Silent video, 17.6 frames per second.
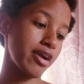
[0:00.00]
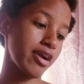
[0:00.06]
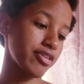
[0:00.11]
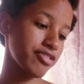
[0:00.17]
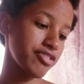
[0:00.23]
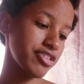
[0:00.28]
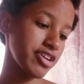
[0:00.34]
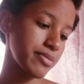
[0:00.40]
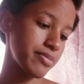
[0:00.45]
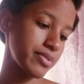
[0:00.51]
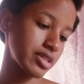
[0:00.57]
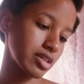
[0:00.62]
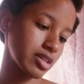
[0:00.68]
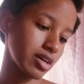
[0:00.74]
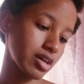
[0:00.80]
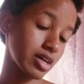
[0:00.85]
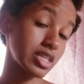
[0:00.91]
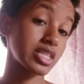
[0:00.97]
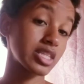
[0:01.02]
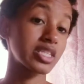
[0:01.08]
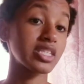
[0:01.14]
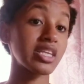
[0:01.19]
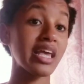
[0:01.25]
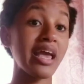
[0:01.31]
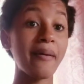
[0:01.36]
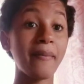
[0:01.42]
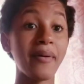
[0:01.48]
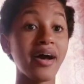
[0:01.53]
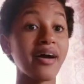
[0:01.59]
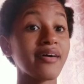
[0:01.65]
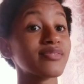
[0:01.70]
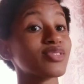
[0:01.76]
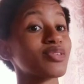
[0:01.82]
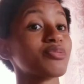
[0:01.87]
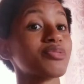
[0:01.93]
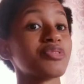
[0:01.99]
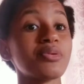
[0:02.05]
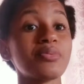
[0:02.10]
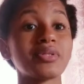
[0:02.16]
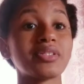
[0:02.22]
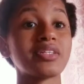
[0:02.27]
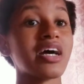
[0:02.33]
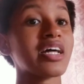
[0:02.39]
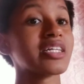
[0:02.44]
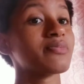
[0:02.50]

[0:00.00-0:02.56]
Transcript: Creepy thoughts. Yeah, I have some creepy thoughts.